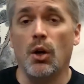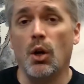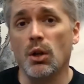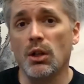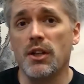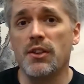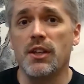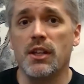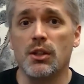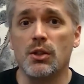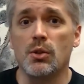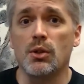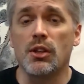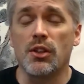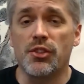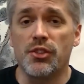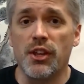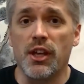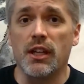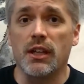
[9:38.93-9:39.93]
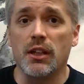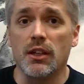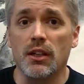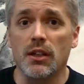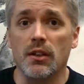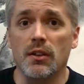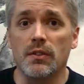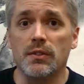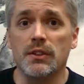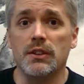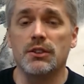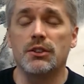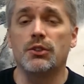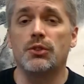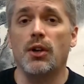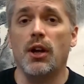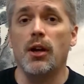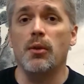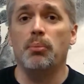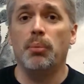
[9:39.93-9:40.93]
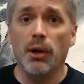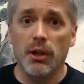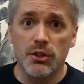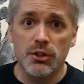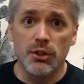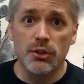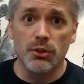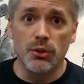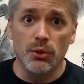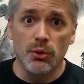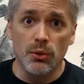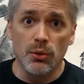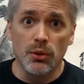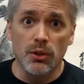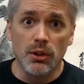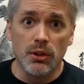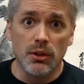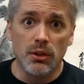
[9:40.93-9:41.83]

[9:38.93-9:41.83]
only thing you can think of is to try and punch a dude